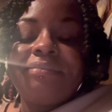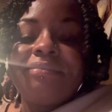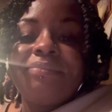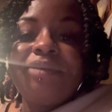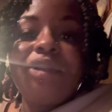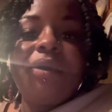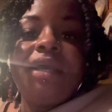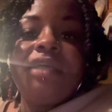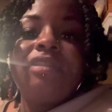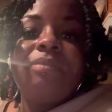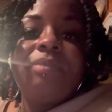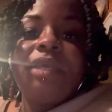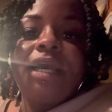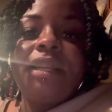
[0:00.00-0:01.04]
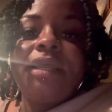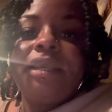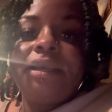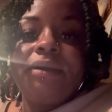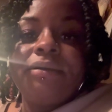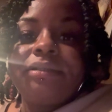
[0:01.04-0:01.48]
We don't have to be out of
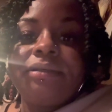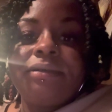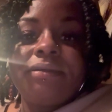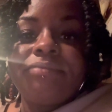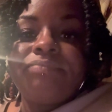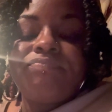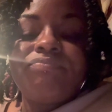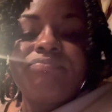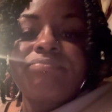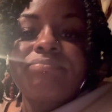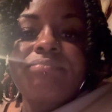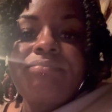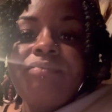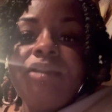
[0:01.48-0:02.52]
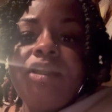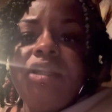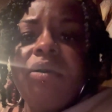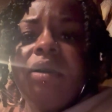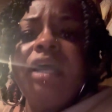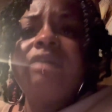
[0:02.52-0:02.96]
character. You
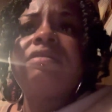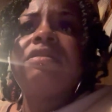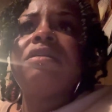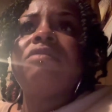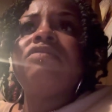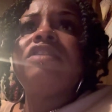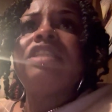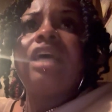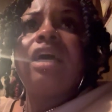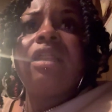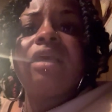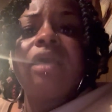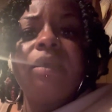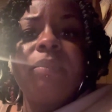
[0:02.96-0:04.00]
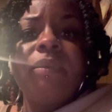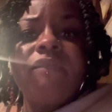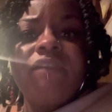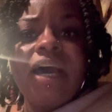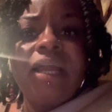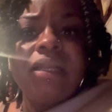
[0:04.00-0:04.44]
don't have to retaliate with
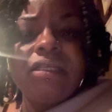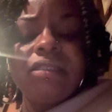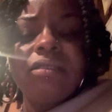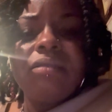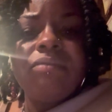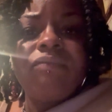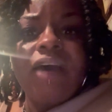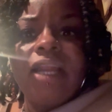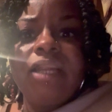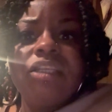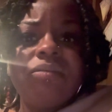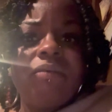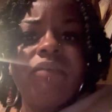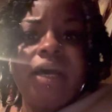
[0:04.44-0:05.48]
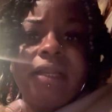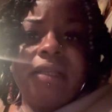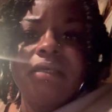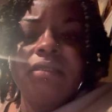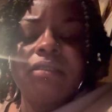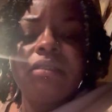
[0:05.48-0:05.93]
balance, balance with
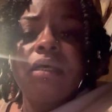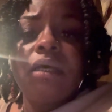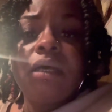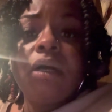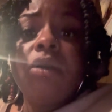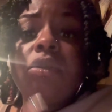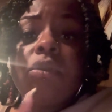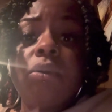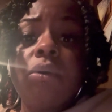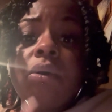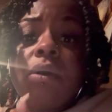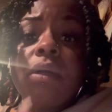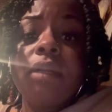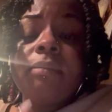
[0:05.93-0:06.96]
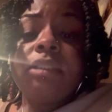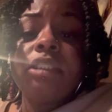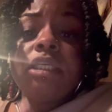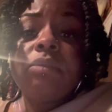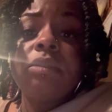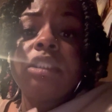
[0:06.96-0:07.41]
balance. Because the Lord, let me
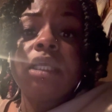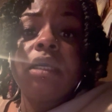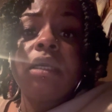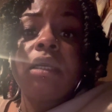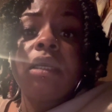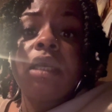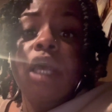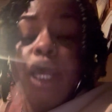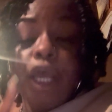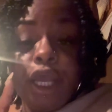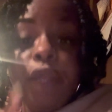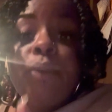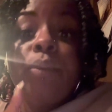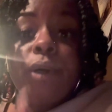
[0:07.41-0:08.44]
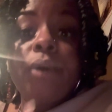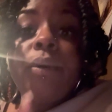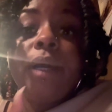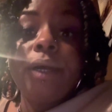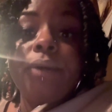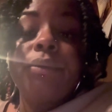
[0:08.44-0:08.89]
tell you one thing, He will
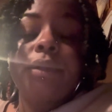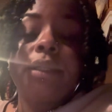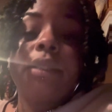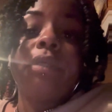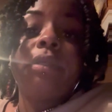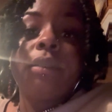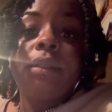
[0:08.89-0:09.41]
handle it.